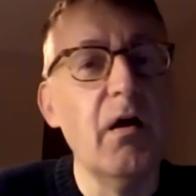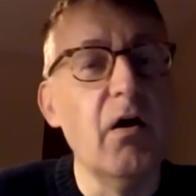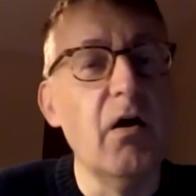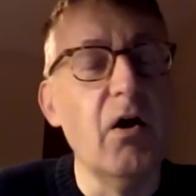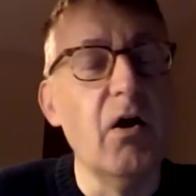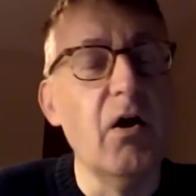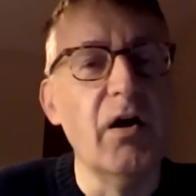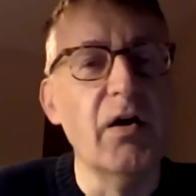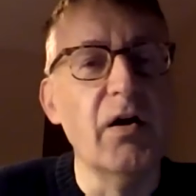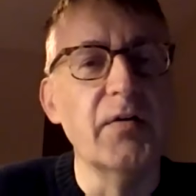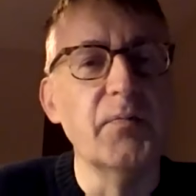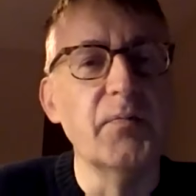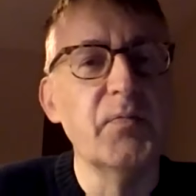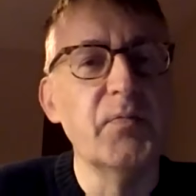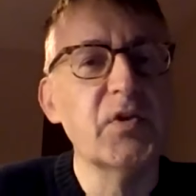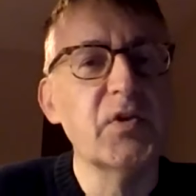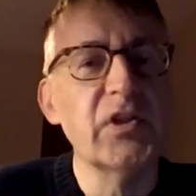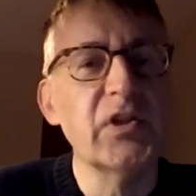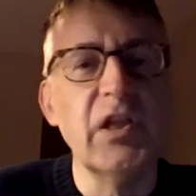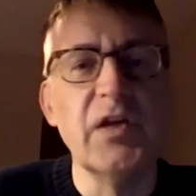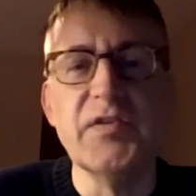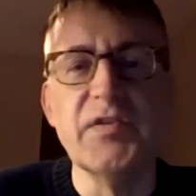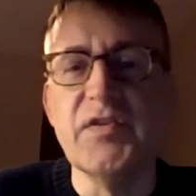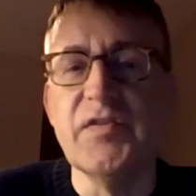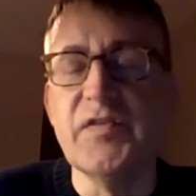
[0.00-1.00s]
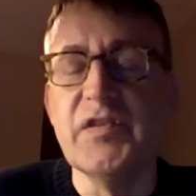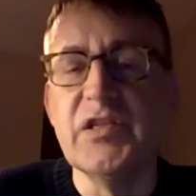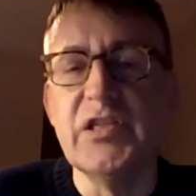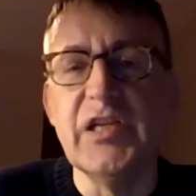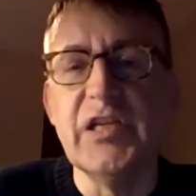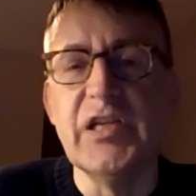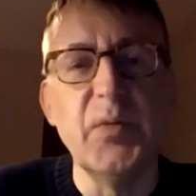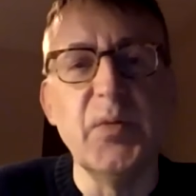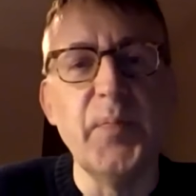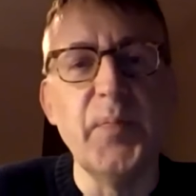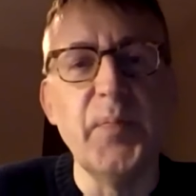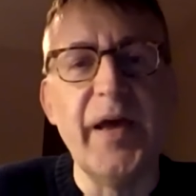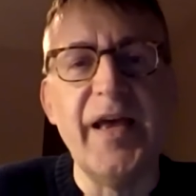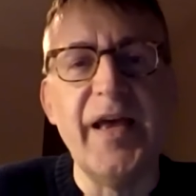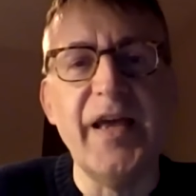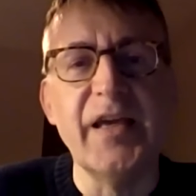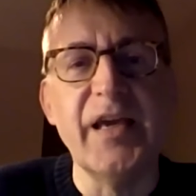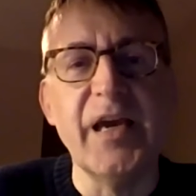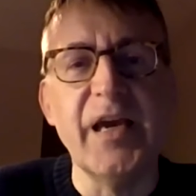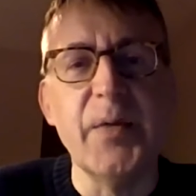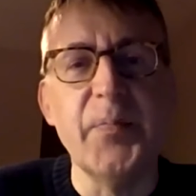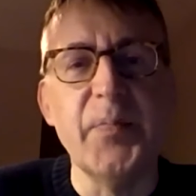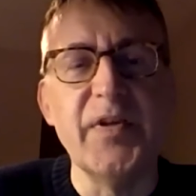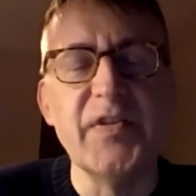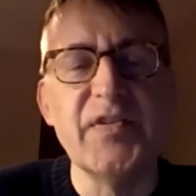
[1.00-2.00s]
on closing the gender pay
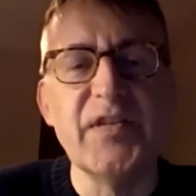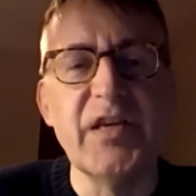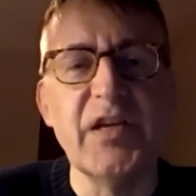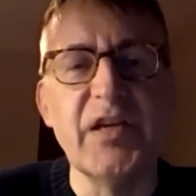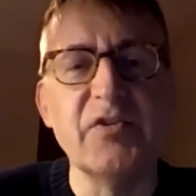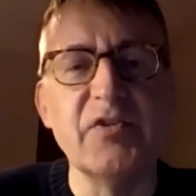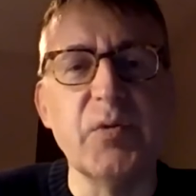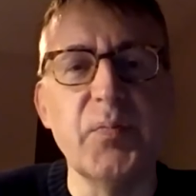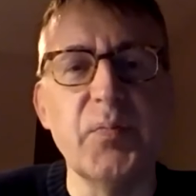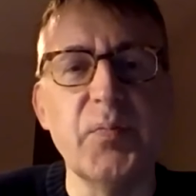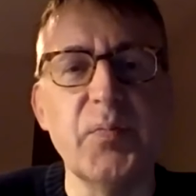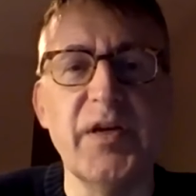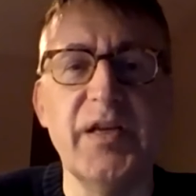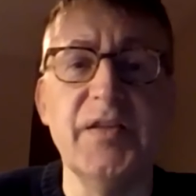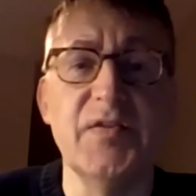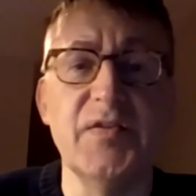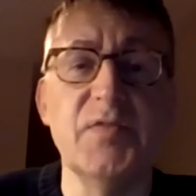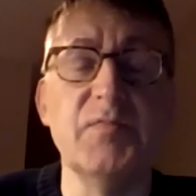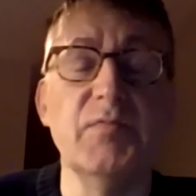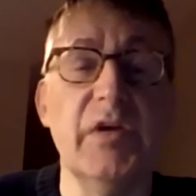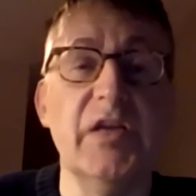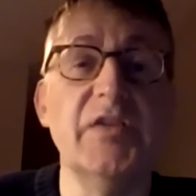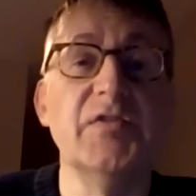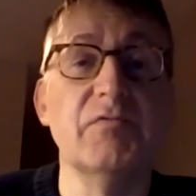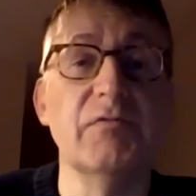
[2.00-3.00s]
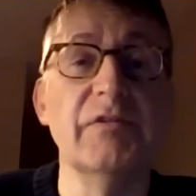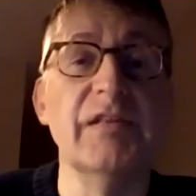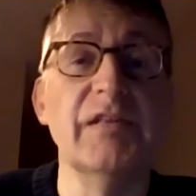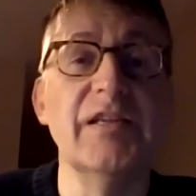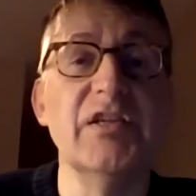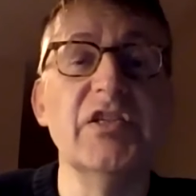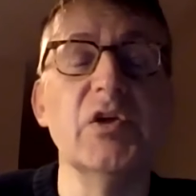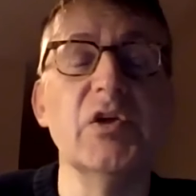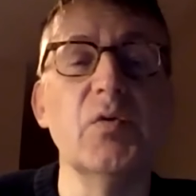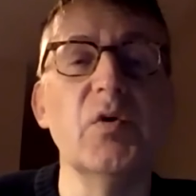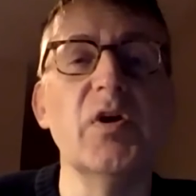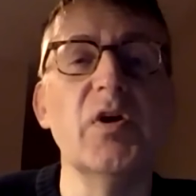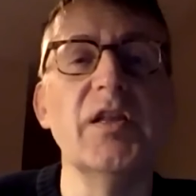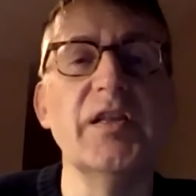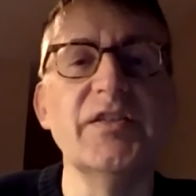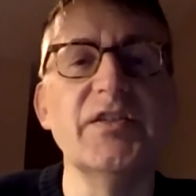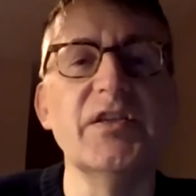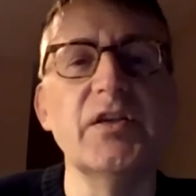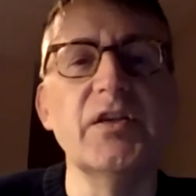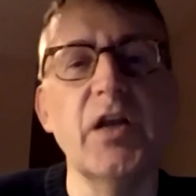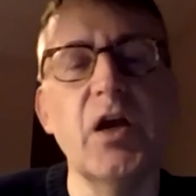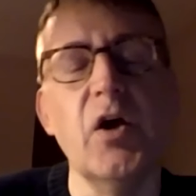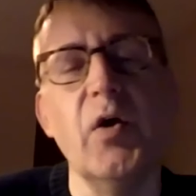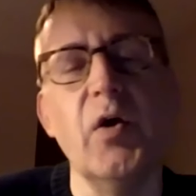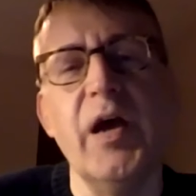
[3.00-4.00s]
gap, et cetera, but it's really too early
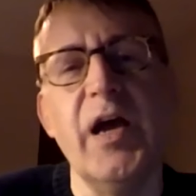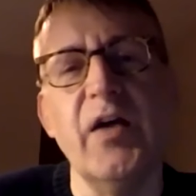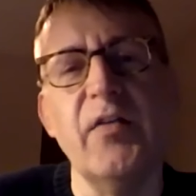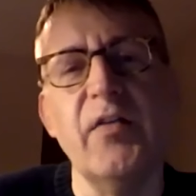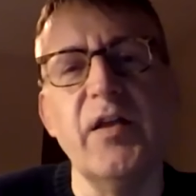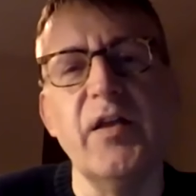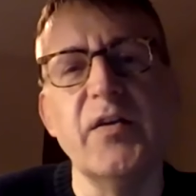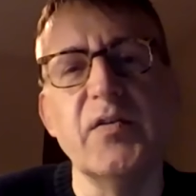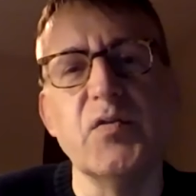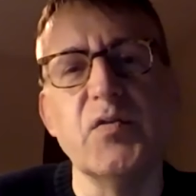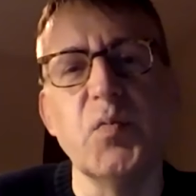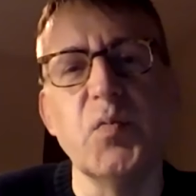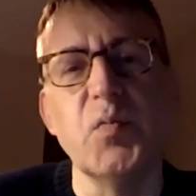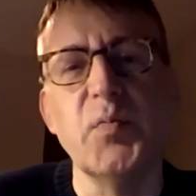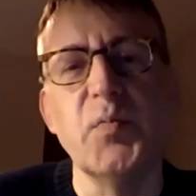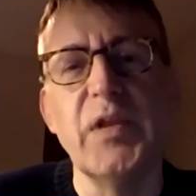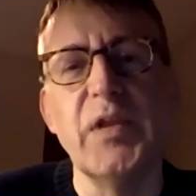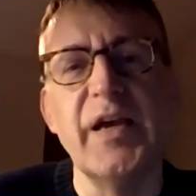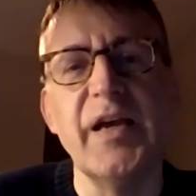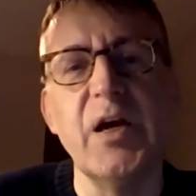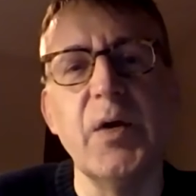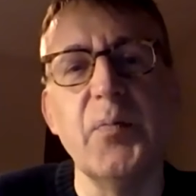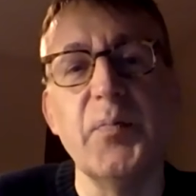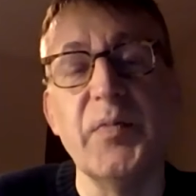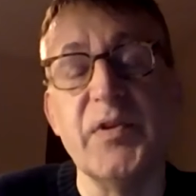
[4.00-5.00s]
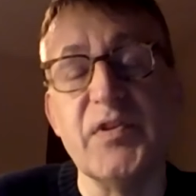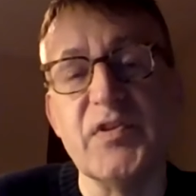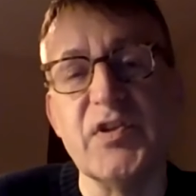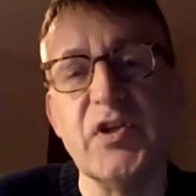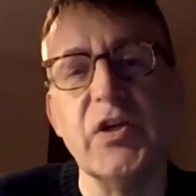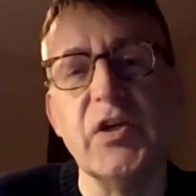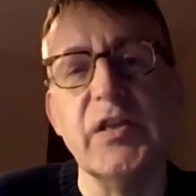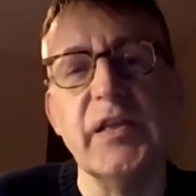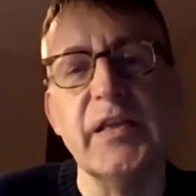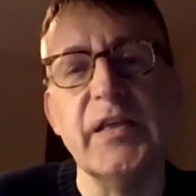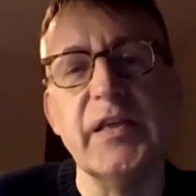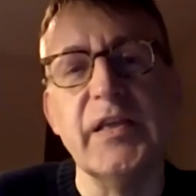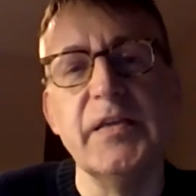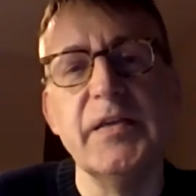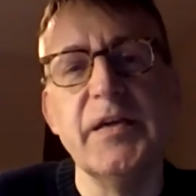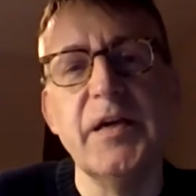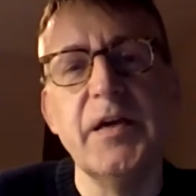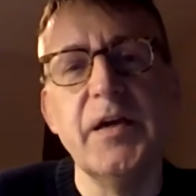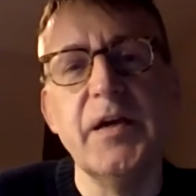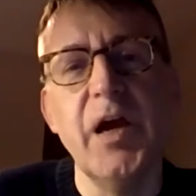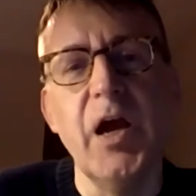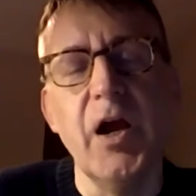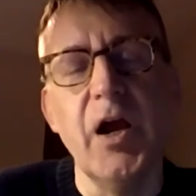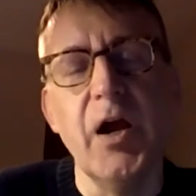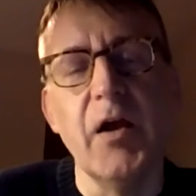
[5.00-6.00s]
to know how those will play out, but certainly
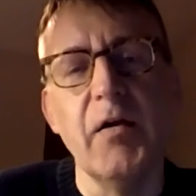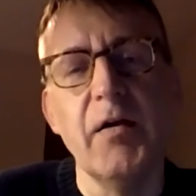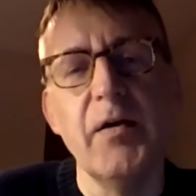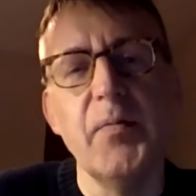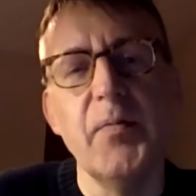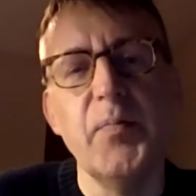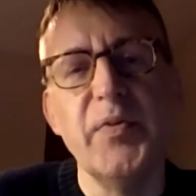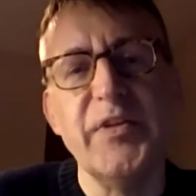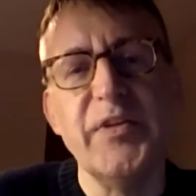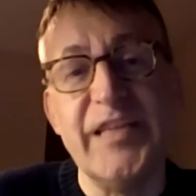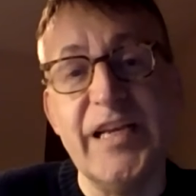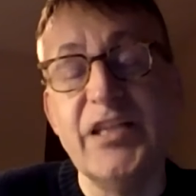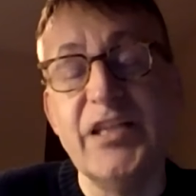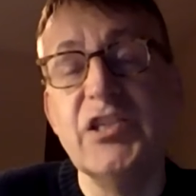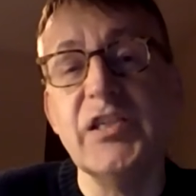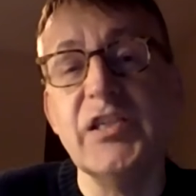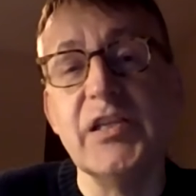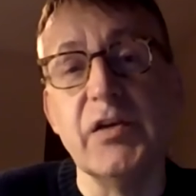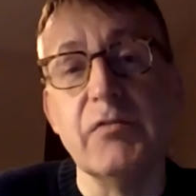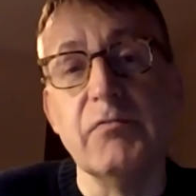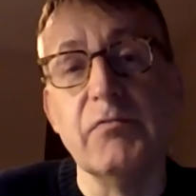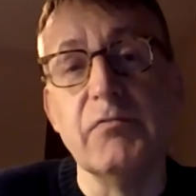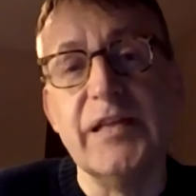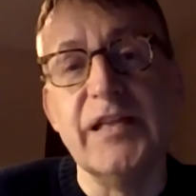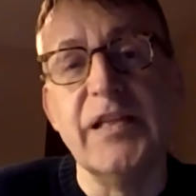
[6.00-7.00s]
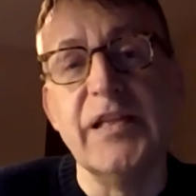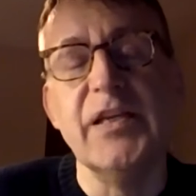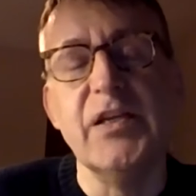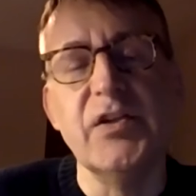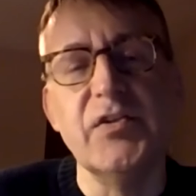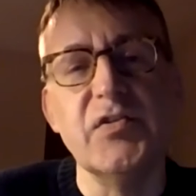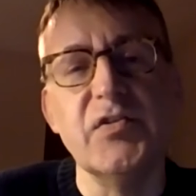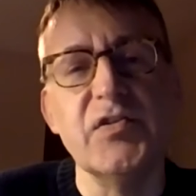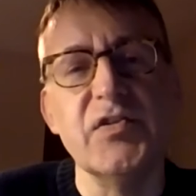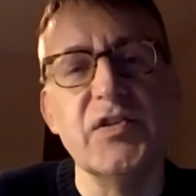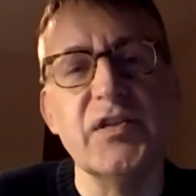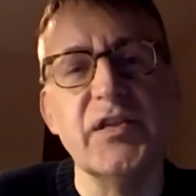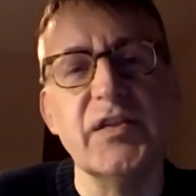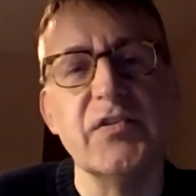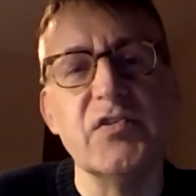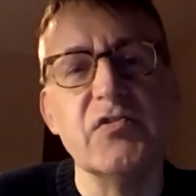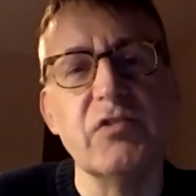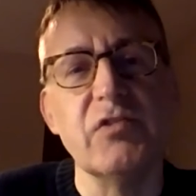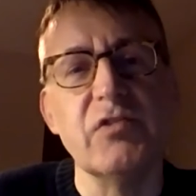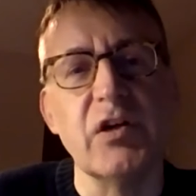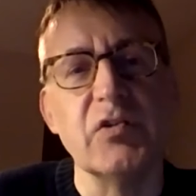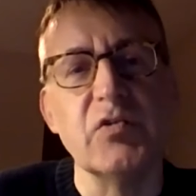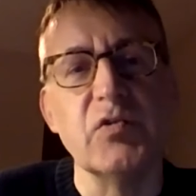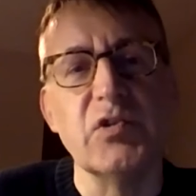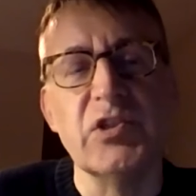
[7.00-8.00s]
are potentially really interesting
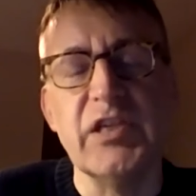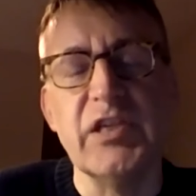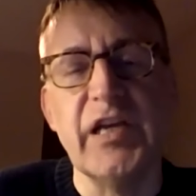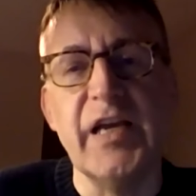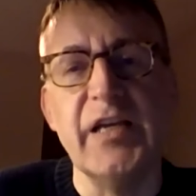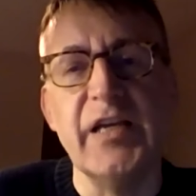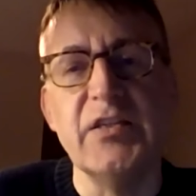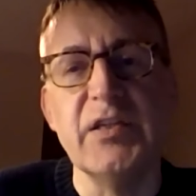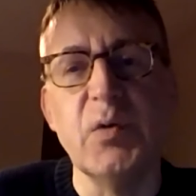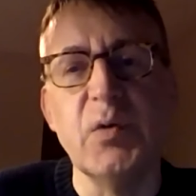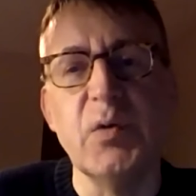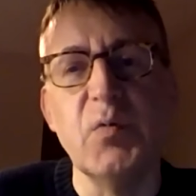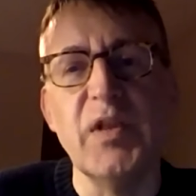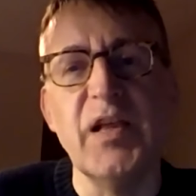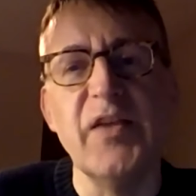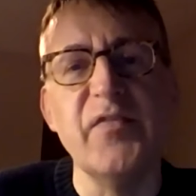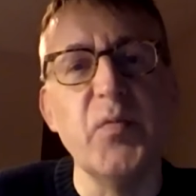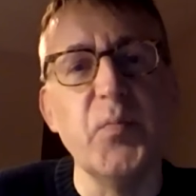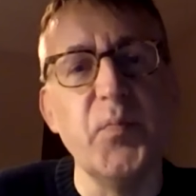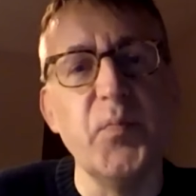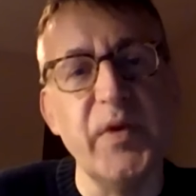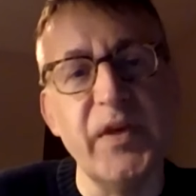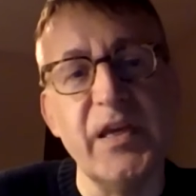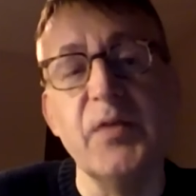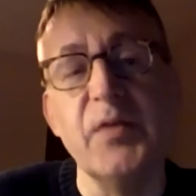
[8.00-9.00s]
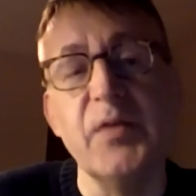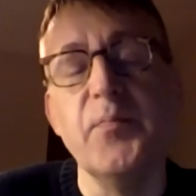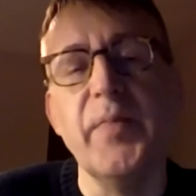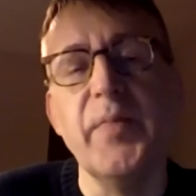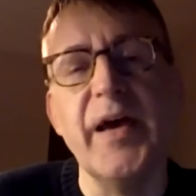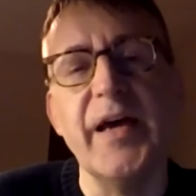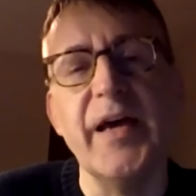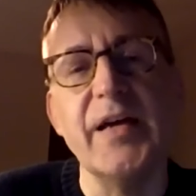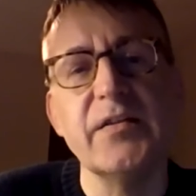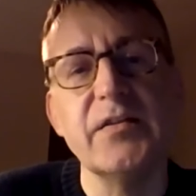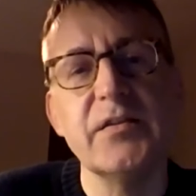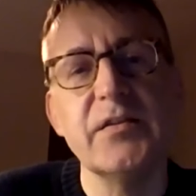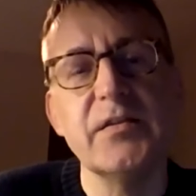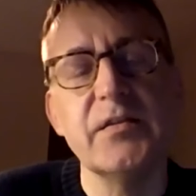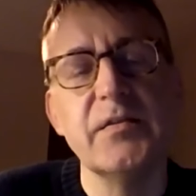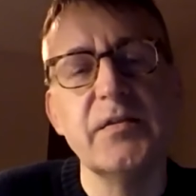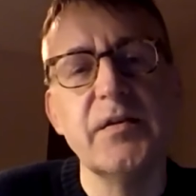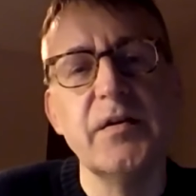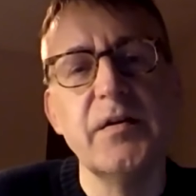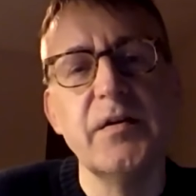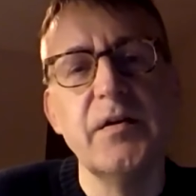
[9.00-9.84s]
structural change that will have a big impact